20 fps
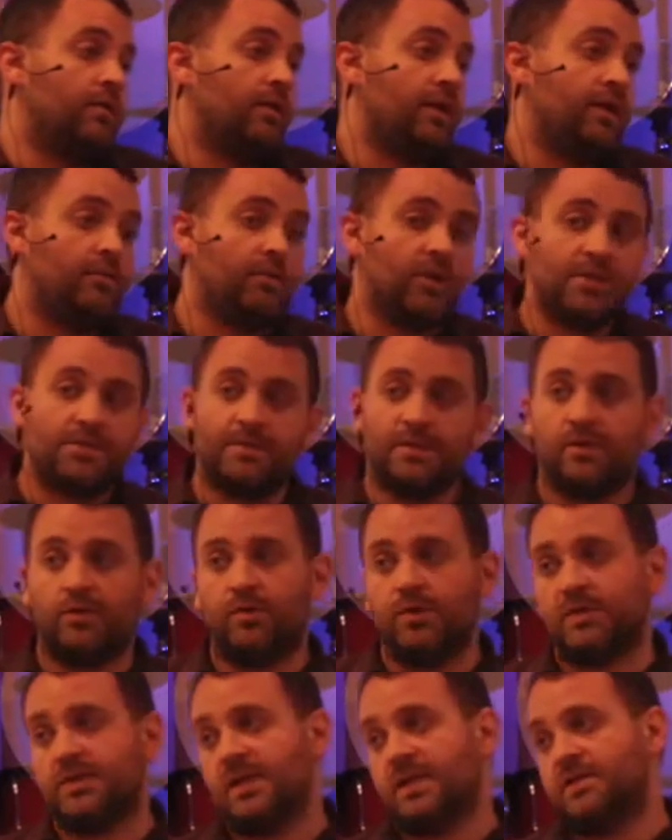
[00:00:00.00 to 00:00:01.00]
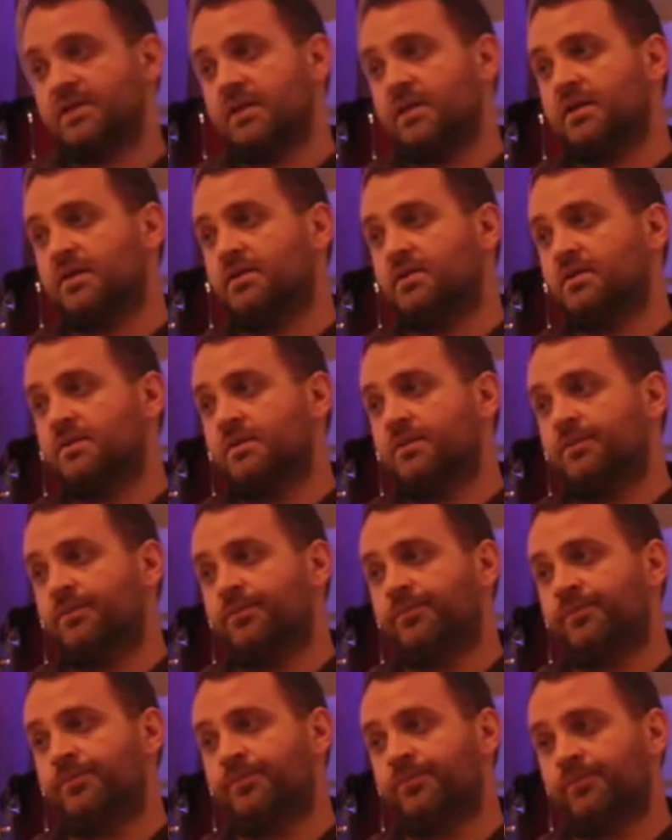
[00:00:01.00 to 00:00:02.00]
then he must be who he says he is.
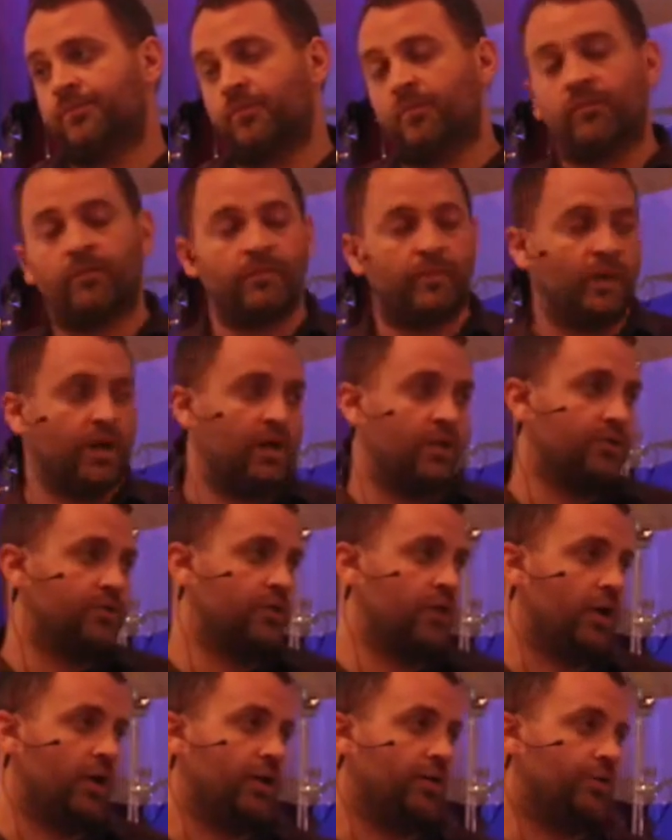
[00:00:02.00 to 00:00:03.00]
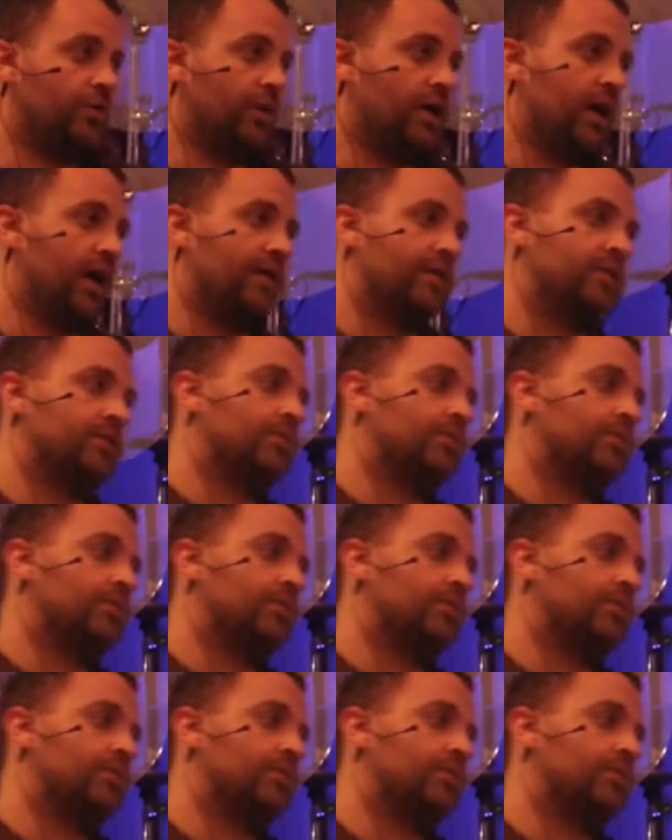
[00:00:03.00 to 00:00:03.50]
I was talking to a guy